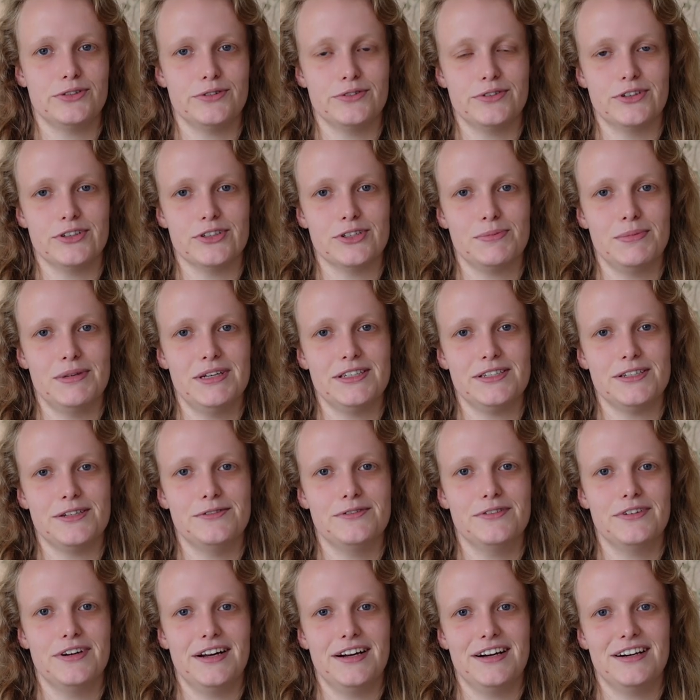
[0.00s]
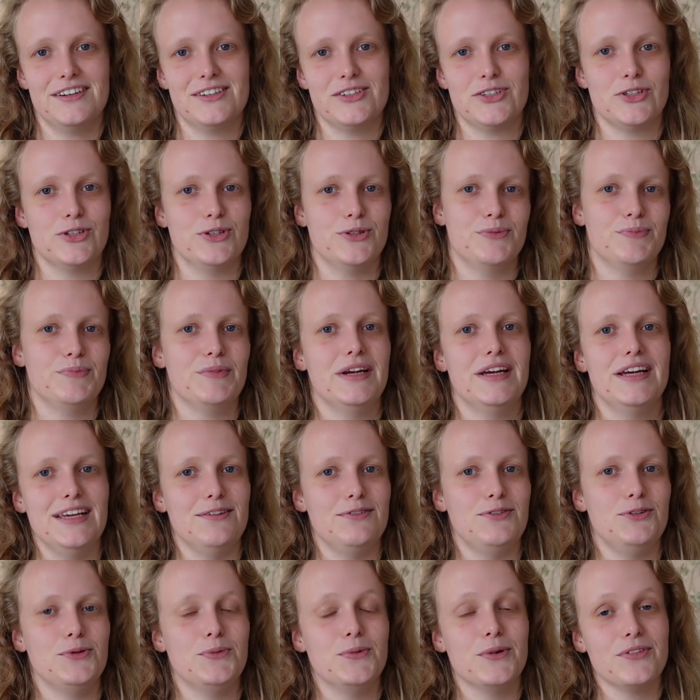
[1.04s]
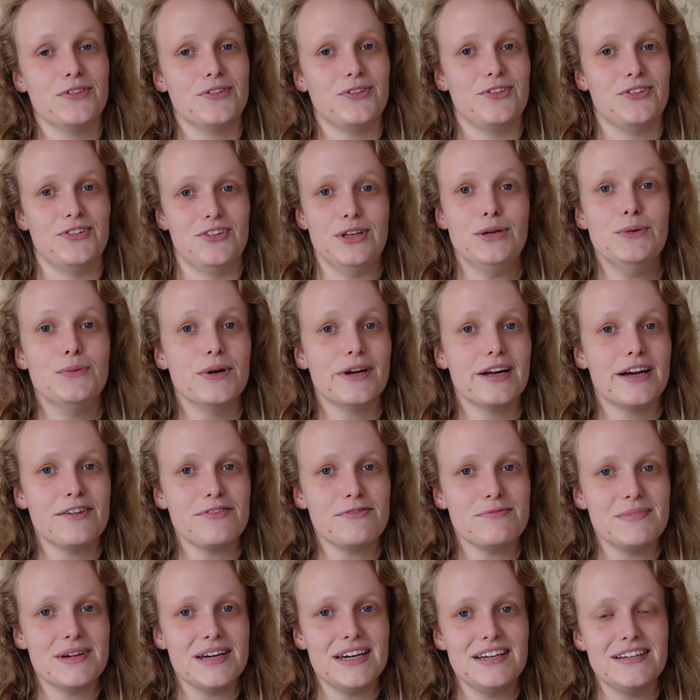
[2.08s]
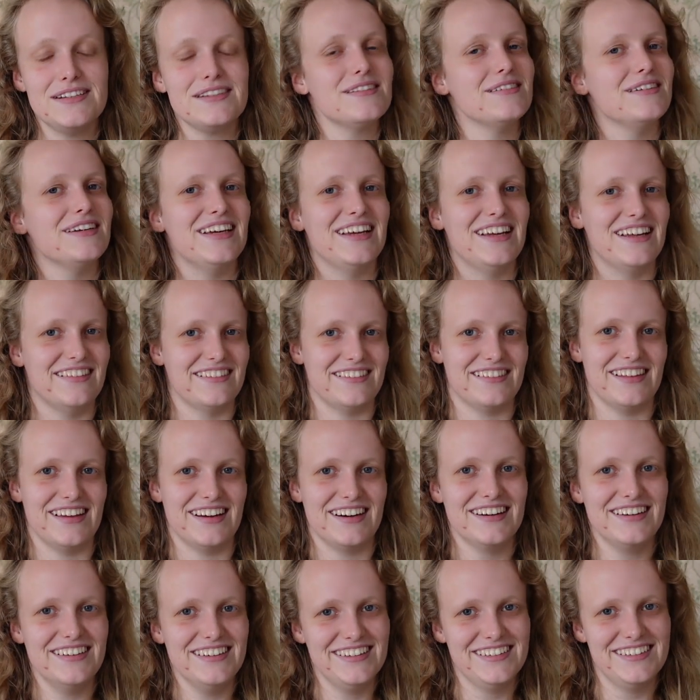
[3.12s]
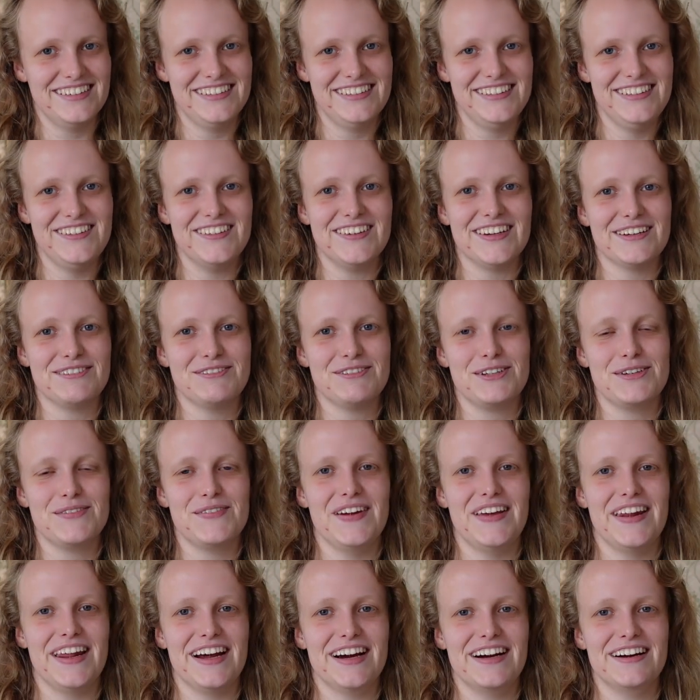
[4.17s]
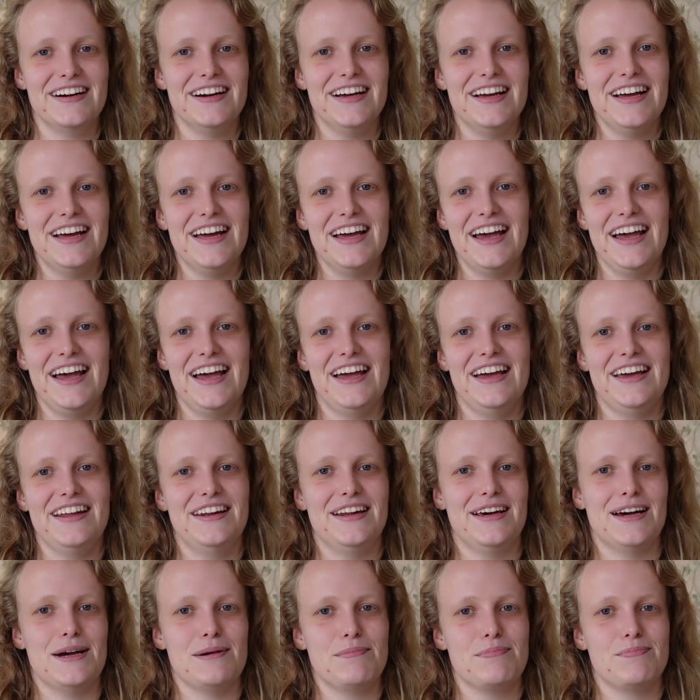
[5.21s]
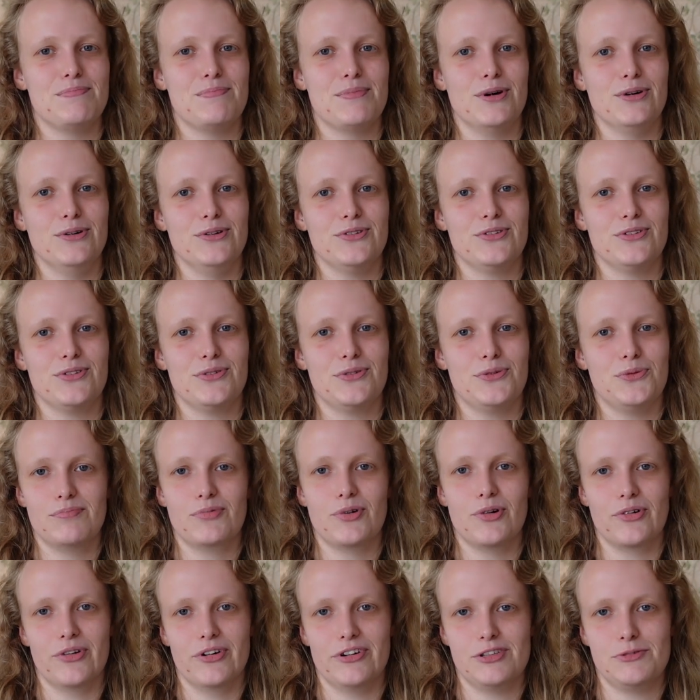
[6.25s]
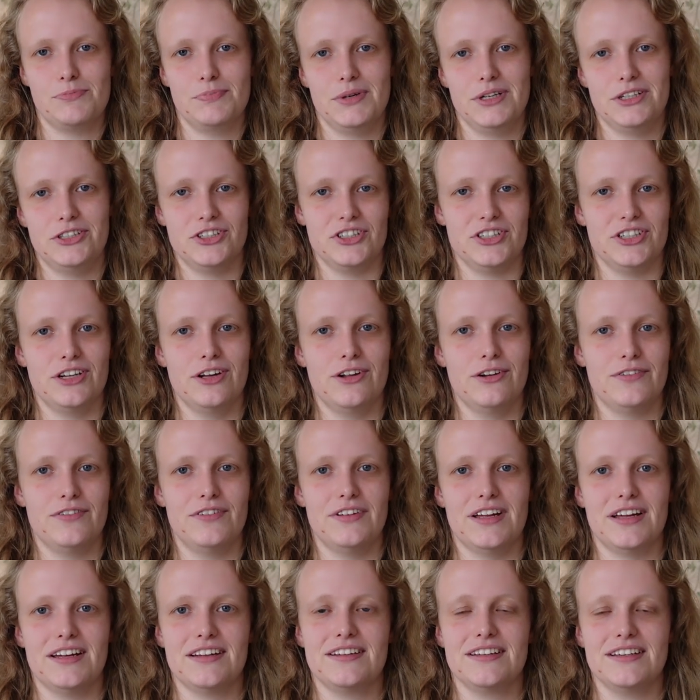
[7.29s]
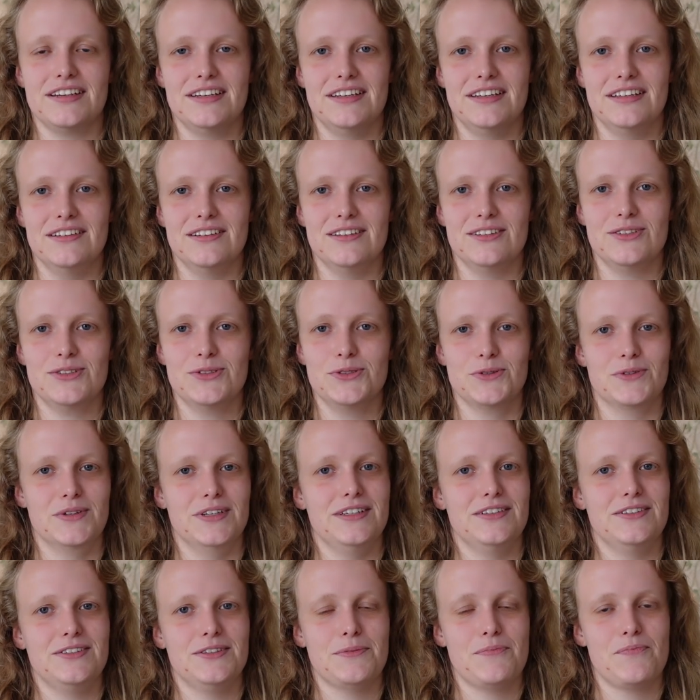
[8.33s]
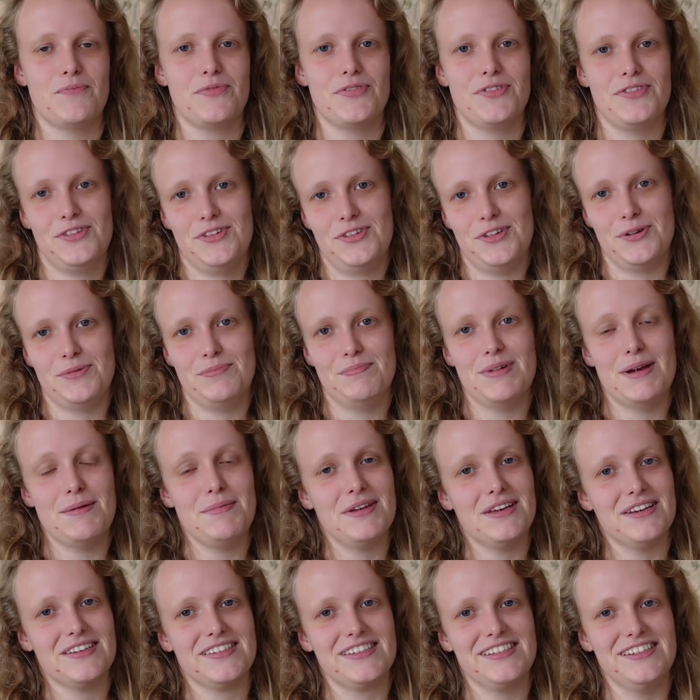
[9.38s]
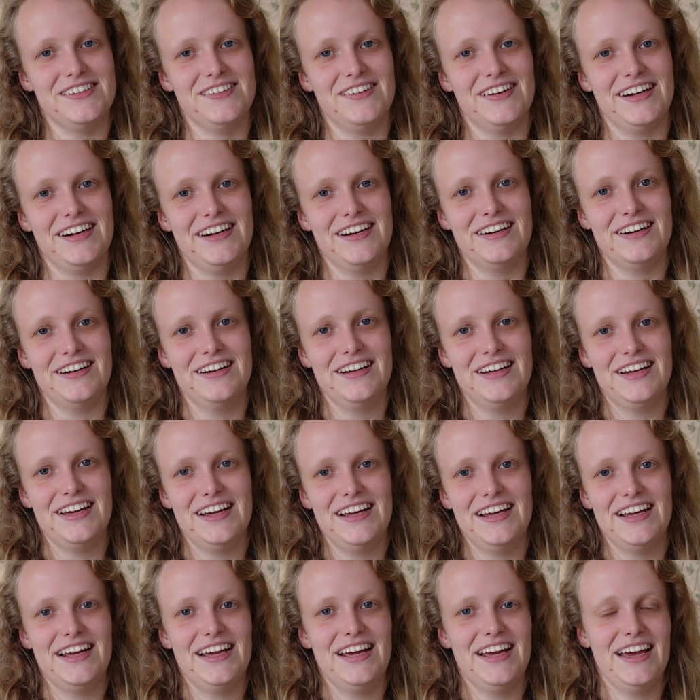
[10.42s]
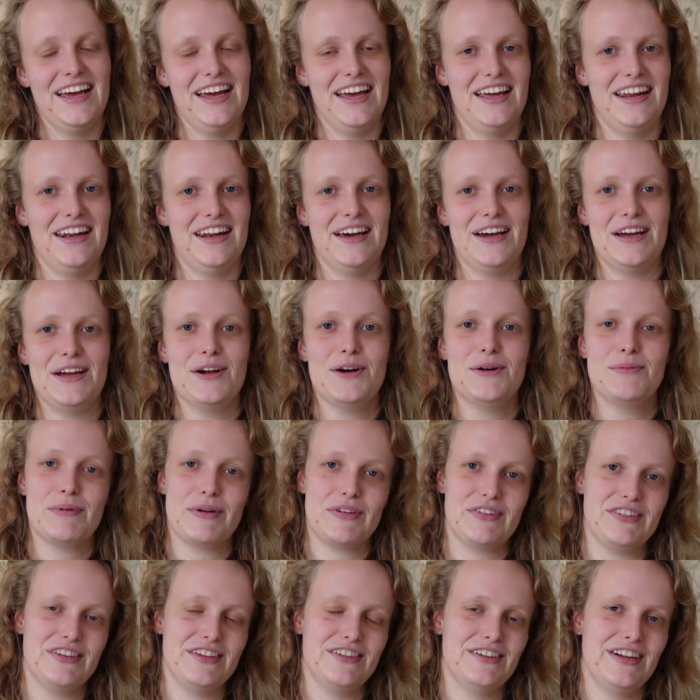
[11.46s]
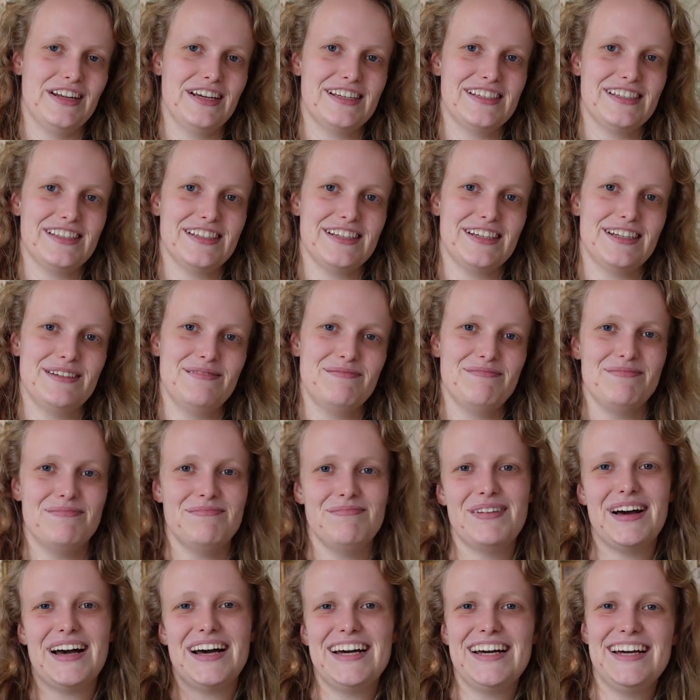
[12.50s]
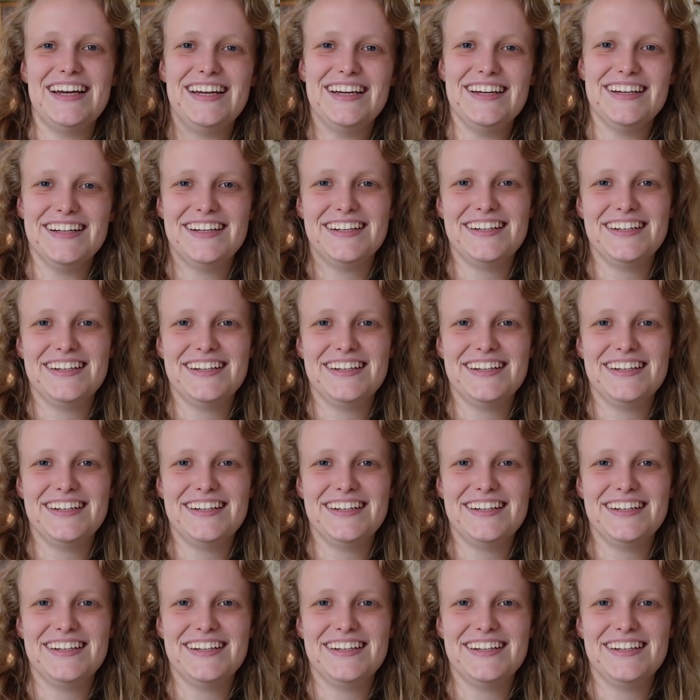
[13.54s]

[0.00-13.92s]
of cosplays over there. So if you want to see what I've made, it's there. You can follow me there. And I post progress pictures and all of that in the stories. So maybe I'll see you there. And I hope I'll see you next time. Bye!